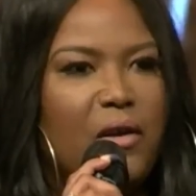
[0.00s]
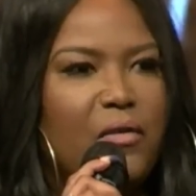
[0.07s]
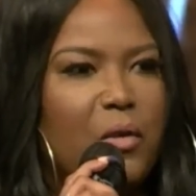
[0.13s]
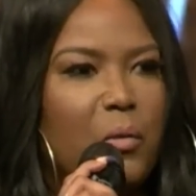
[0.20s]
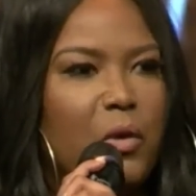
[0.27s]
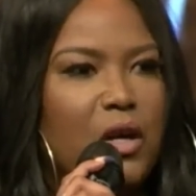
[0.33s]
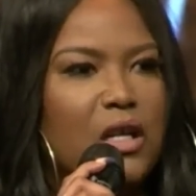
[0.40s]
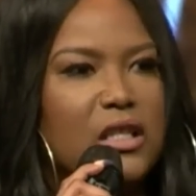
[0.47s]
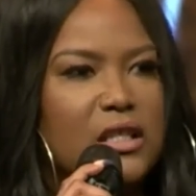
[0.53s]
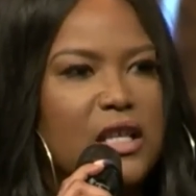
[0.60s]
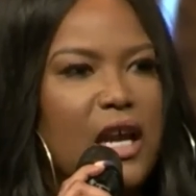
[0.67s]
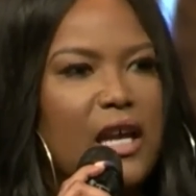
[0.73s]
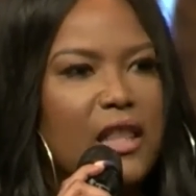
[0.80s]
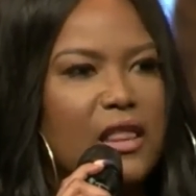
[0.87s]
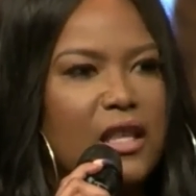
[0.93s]
However, we're
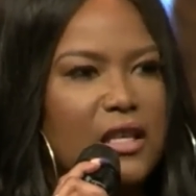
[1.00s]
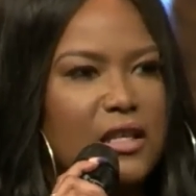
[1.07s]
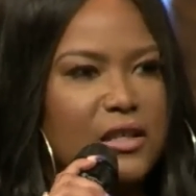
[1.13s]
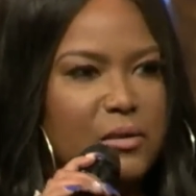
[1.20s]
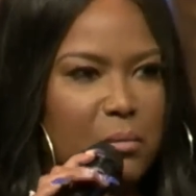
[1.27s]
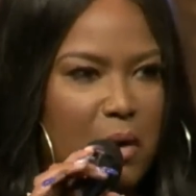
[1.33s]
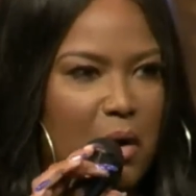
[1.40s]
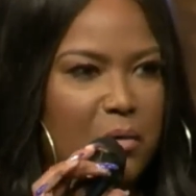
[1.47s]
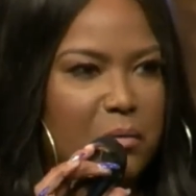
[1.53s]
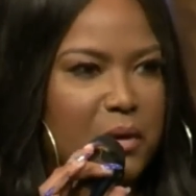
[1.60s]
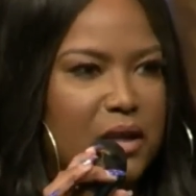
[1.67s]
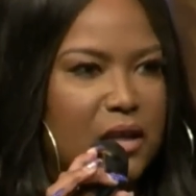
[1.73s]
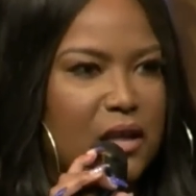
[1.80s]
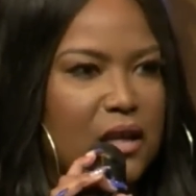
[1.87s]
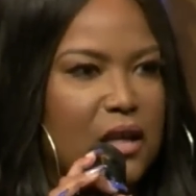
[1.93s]
going to take this
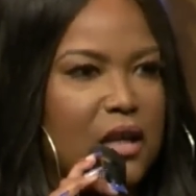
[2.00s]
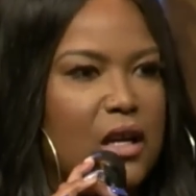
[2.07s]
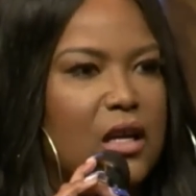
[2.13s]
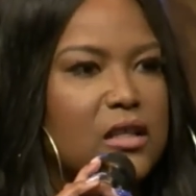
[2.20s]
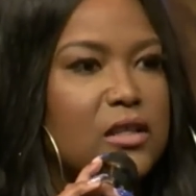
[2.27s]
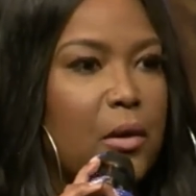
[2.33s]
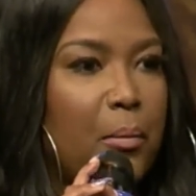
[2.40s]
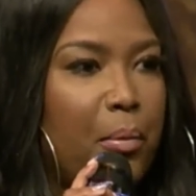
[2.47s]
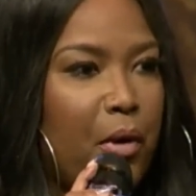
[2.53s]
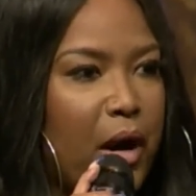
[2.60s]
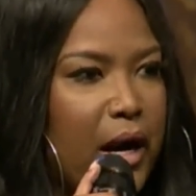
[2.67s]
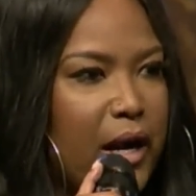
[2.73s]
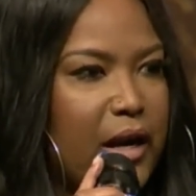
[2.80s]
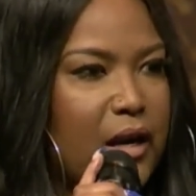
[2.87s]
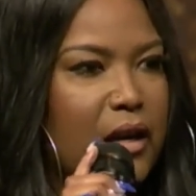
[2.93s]
moment
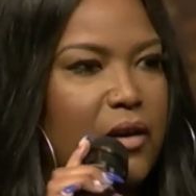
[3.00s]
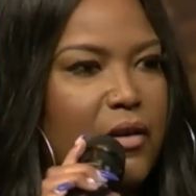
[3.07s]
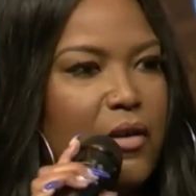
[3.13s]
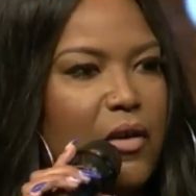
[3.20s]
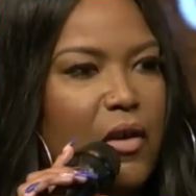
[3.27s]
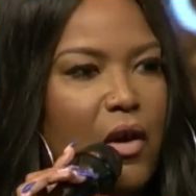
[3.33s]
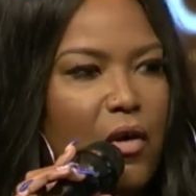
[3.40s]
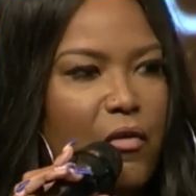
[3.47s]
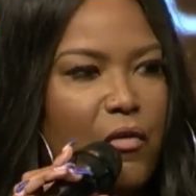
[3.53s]
to pray